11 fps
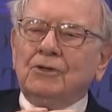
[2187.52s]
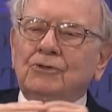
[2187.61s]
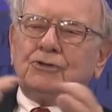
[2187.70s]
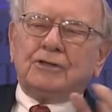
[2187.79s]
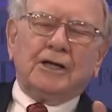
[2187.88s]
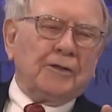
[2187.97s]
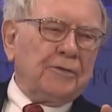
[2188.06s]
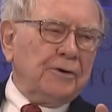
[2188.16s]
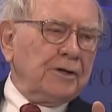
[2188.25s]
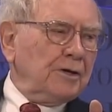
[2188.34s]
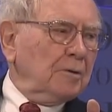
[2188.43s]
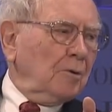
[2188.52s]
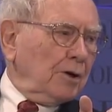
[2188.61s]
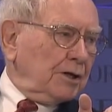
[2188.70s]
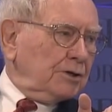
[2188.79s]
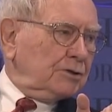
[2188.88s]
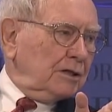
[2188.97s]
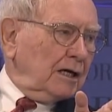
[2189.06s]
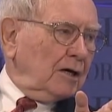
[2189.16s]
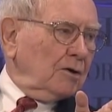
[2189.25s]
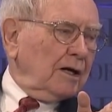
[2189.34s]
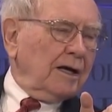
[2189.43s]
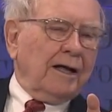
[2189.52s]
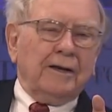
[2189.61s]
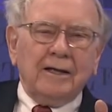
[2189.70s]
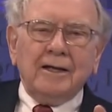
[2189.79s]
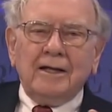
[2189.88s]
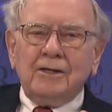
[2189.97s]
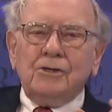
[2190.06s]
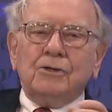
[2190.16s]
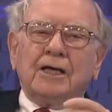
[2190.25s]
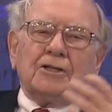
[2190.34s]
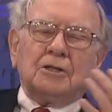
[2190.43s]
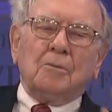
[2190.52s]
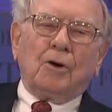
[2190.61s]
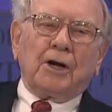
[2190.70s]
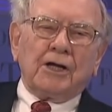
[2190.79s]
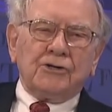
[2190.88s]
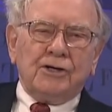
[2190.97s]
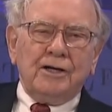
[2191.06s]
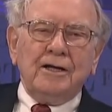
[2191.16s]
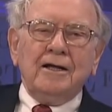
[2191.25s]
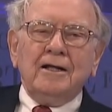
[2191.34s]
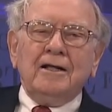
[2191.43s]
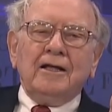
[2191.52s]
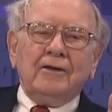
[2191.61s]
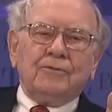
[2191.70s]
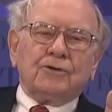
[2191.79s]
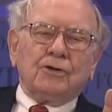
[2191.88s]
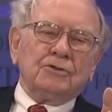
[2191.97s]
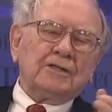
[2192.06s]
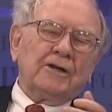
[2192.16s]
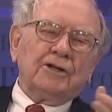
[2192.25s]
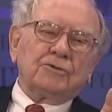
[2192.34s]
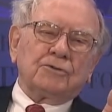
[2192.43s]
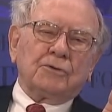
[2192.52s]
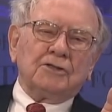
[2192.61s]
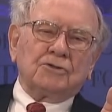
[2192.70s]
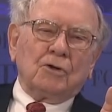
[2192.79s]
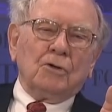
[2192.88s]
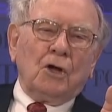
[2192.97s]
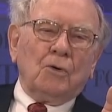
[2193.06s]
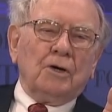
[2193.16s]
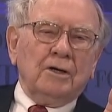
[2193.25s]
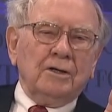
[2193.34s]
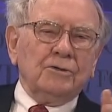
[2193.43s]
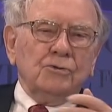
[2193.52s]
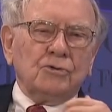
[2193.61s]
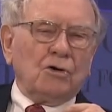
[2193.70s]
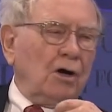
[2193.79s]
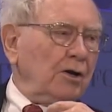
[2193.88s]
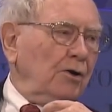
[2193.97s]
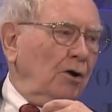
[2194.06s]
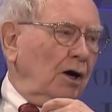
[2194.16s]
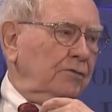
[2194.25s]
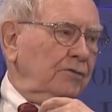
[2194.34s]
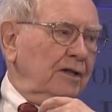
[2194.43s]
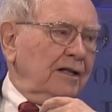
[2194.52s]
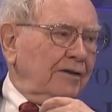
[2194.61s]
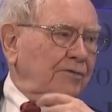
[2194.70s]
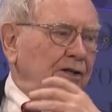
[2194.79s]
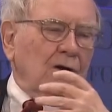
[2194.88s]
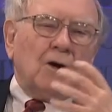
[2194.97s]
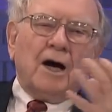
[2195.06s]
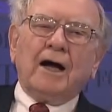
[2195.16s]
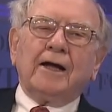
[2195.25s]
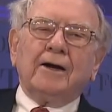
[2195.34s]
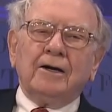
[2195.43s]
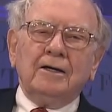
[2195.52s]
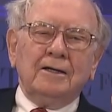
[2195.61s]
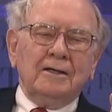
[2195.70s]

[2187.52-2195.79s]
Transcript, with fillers: should get a thirty-year mortgage now, and you get the mortgage. If it turns out interest rates go lower, you call it off. If they go higher,